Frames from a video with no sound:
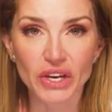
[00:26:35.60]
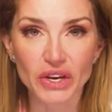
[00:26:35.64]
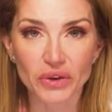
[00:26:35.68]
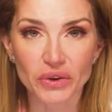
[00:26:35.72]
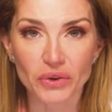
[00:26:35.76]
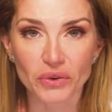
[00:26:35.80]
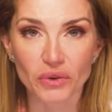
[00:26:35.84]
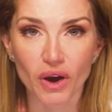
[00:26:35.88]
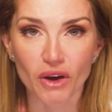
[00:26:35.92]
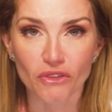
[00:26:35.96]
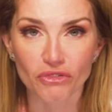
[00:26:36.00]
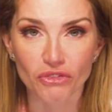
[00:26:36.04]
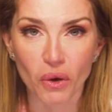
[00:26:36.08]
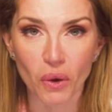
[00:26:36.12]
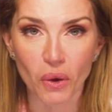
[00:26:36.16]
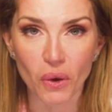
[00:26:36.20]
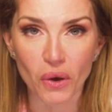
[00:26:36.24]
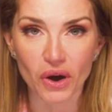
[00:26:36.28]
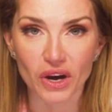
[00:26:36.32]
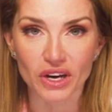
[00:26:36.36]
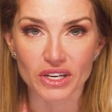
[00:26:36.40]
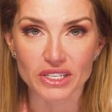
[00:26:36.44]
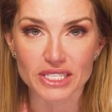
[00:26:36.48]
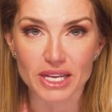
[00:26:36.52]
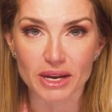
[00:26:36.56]
you, of
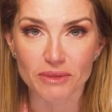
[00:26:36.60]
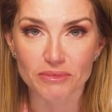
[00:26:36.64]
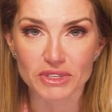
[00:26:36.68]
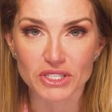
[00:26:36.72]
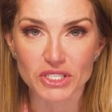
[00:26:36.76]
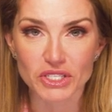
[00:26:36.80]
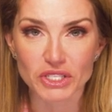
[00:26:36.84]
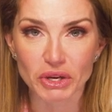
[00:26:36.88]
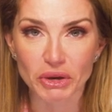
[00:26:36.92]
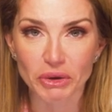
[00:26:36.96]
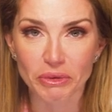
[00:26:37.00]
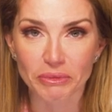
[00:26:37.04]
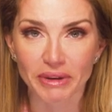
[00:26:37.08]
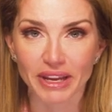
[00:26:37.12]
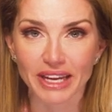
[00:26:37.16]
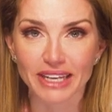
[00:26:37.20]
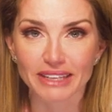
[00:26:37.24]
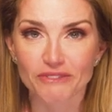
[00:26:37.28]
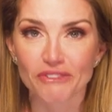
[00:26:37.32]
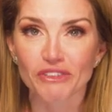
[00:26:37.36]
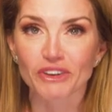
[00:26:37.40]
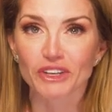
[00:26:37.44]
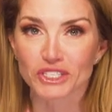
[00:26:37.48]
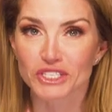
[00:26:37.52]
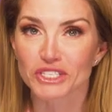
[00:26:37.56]
course, I'm yeah.
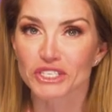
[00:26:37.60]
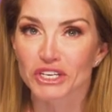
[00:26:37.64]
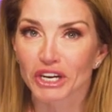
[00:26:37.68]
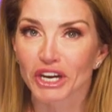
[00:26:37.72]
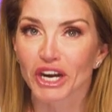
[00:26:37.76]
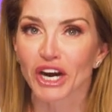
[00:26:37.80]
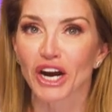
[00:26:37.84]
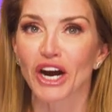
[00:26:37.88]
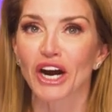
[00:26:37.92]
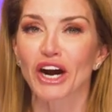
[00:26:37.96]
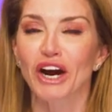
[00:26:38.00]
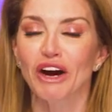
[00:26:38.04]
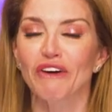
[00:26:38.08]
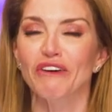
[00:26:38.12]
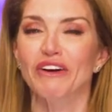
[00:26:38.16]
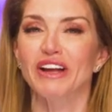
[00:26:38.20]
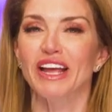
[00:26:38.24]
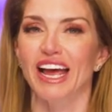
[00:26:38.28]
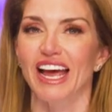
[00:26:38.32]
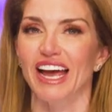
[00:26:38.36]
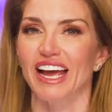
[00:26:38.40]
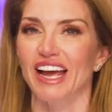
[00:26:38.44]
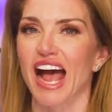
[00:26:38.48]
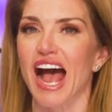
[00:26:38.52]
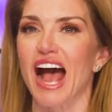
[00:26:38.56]
assuming, for sure.
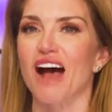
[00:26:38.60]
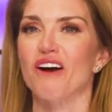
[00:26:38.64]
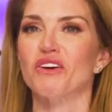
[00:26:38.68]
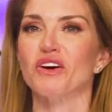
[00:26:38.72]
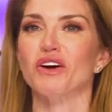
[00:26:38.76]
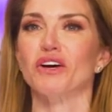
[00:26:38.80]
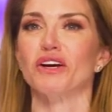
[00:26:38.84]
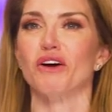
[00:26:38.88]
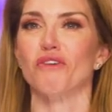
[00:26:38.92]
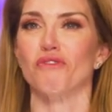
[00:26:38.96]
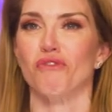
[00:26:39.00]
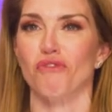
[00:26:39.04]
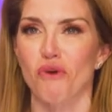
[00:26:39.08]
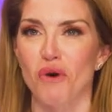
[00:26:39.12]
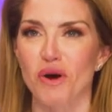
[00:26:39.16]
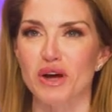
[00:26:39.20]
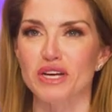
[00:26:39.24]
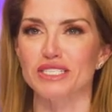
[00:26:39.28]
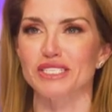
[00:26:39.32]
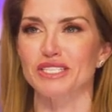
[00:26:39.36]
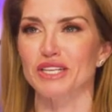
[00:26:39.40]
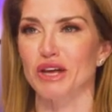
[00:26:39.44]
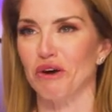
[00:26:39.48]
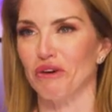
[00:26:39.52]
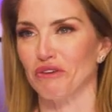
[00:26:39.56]
Okay, how yeah. could a
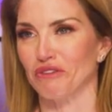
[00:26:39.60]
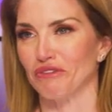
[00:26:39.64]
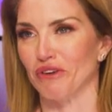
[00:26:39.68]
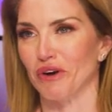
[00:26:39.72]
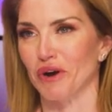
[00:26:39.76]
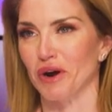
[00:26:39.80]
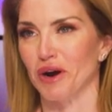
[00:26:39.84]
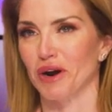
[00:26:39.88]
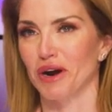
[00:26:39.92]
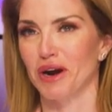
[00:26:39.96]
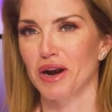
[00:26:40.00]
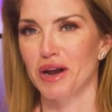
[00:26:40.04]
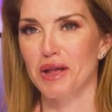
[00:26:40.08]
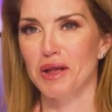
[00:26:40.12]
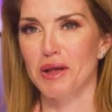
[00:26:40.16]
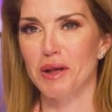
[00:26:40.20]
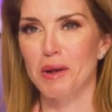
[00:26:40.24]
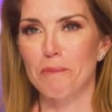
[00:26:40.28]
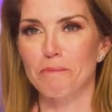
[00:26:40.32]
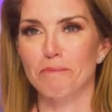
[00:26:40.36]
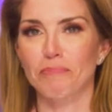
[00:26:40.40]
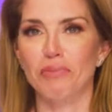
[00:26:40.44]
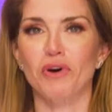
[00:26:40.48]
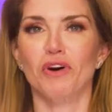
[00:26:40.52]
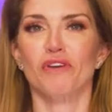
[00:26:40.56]
voiceover
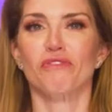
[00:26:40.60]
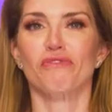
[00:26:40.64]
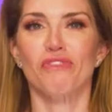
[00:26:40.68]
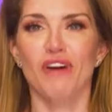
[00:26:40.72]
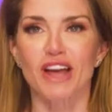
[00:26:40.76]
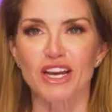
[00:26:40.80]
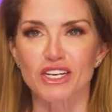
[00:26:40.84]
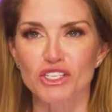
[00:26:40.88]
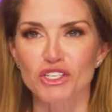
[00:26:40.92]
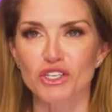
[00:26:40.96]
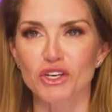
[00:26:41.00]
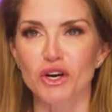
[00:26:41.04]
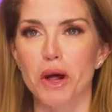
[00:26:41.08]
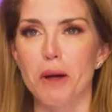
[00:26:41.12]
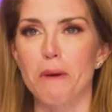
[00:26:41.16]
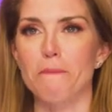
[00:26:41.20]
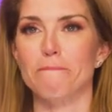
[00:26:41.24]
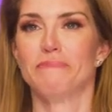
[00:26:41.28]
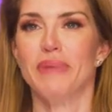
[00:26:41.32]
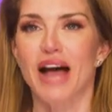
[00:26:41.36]
professional